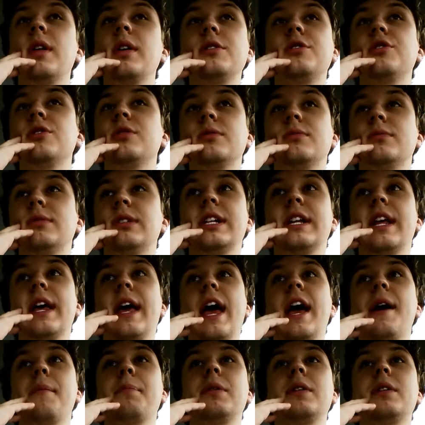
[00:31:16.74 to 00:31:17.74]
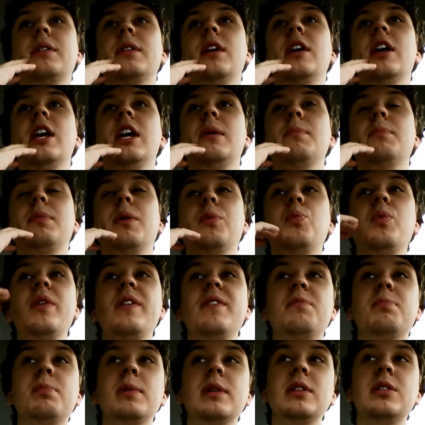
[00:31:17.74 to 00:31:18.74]
that just didn't happen. But
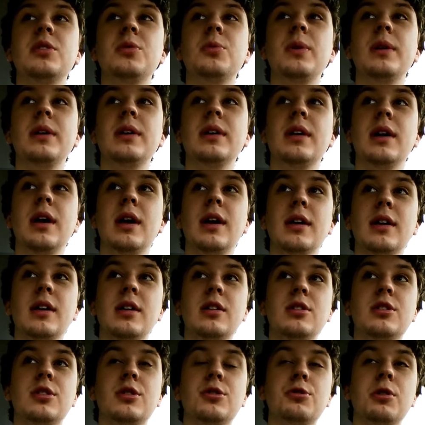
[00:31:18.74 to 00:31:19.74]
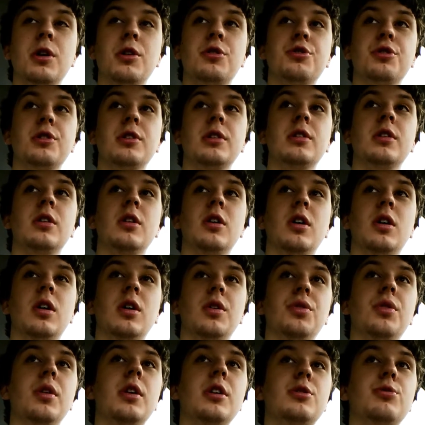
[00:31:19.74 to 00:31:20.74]
we've been doing construction
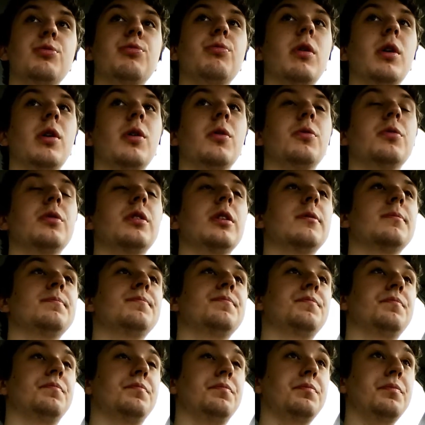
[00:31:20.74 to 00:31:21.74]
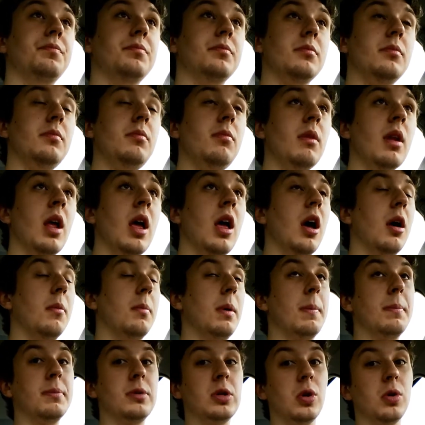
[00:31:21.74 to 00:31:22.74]
on this road.
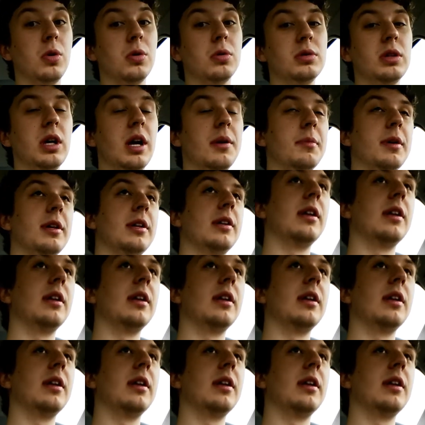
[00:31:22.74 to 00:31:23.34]
I'm told. I